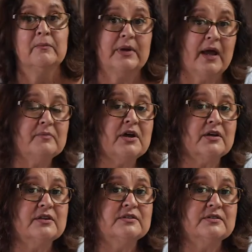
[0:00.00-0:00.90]
But I'm not
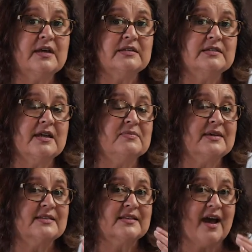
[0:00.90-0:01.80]
going to do that today
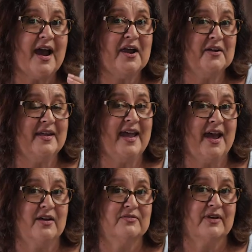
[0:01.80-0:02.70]
because I
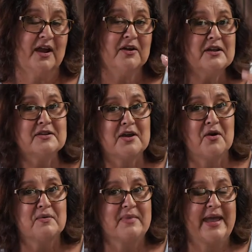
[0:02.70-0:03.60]
already
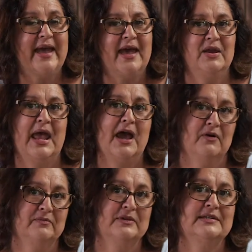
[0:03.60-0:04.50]
know in my head how
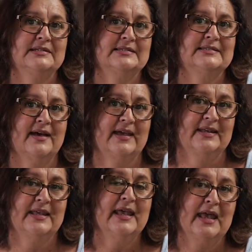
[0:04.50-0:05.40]
I'm going to
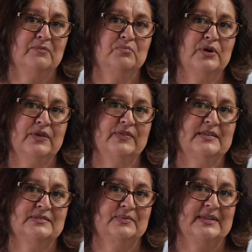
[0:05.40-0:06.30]
design and put
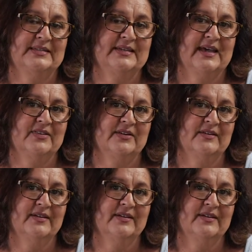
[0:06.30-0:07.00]
this wreath together.